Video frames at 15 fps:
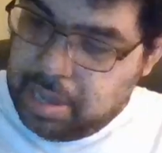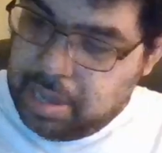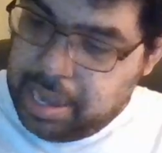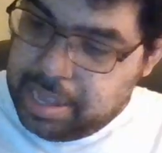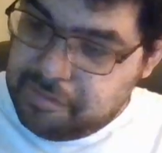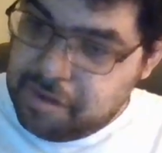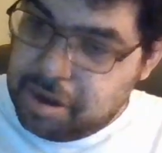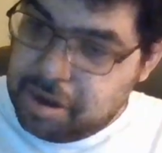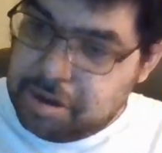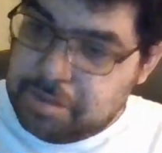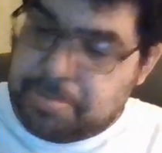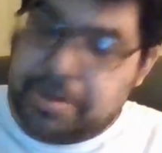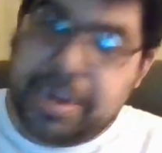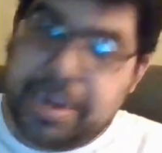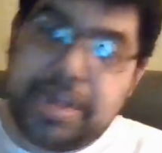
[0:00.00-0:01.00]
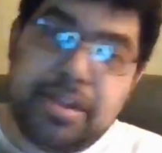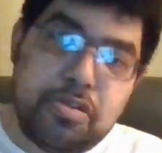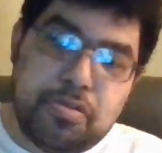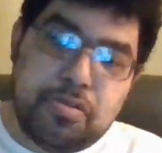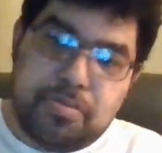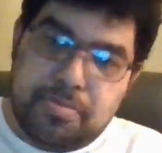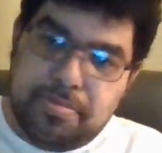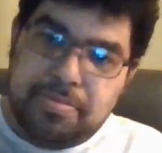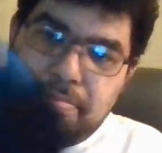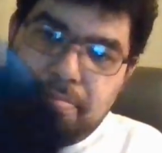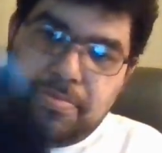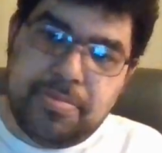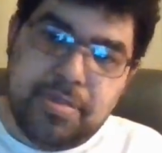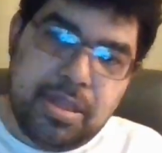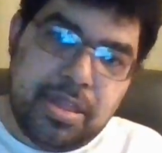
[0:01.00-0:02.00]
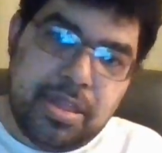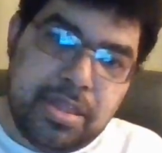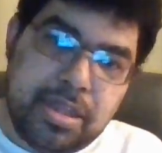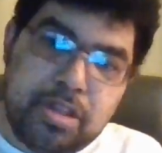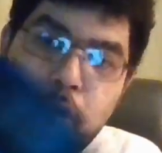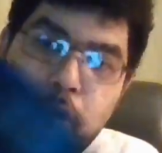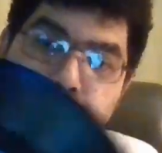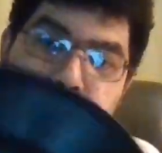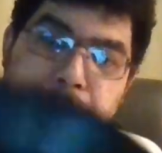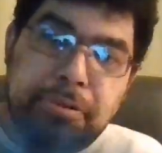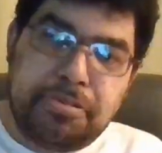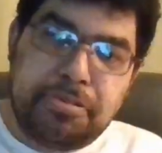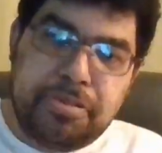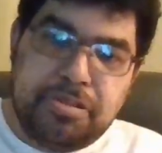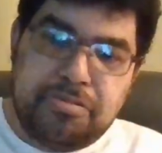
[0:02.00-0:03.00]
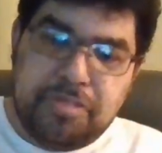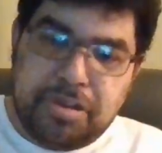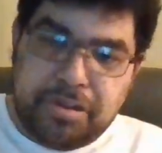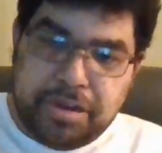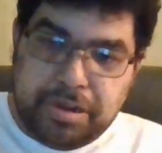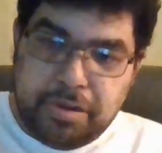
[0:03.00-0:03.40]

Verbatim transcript: Yeah, this record's brand new. There's no marks on this record